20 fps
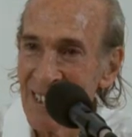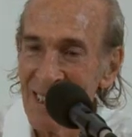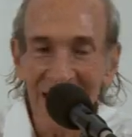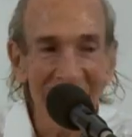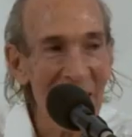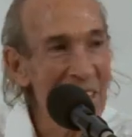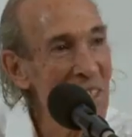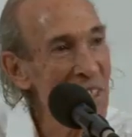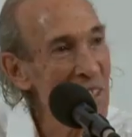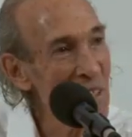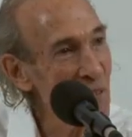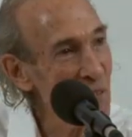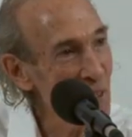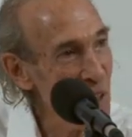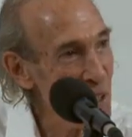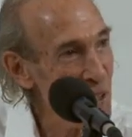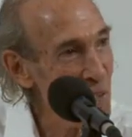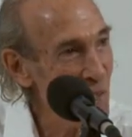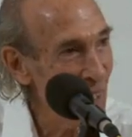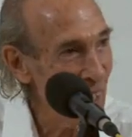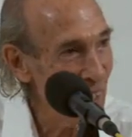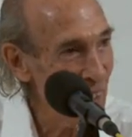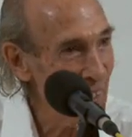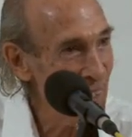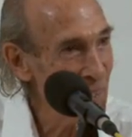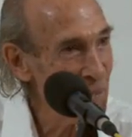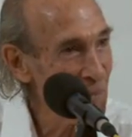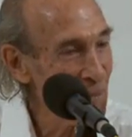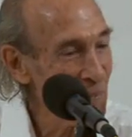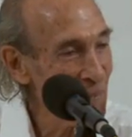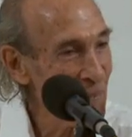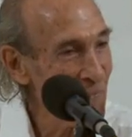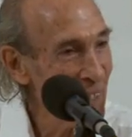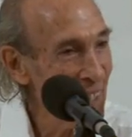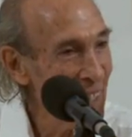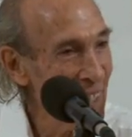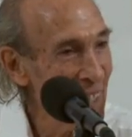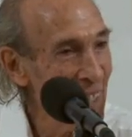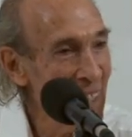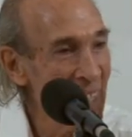That is the first flower.
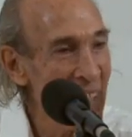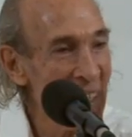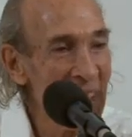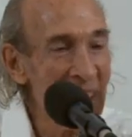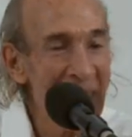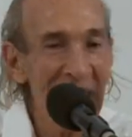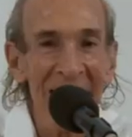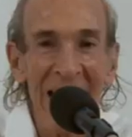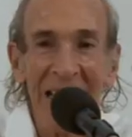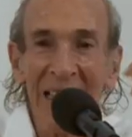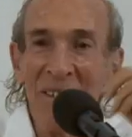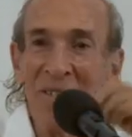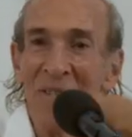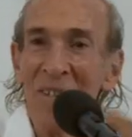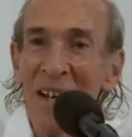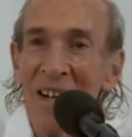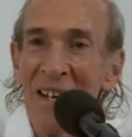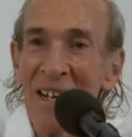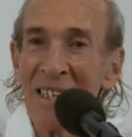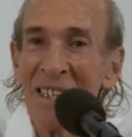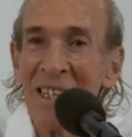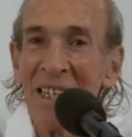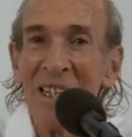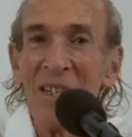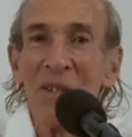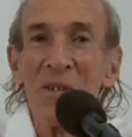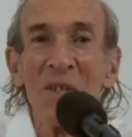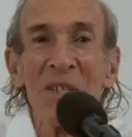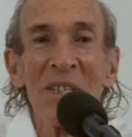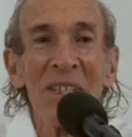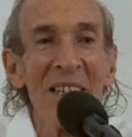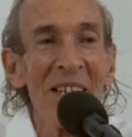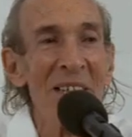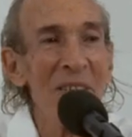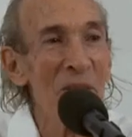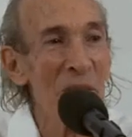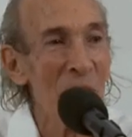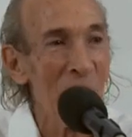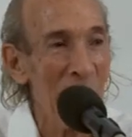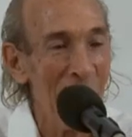The second flower has an interesting
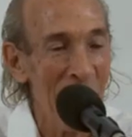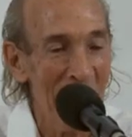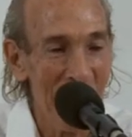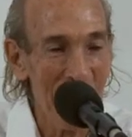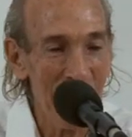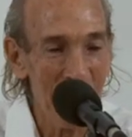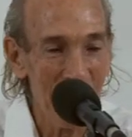story.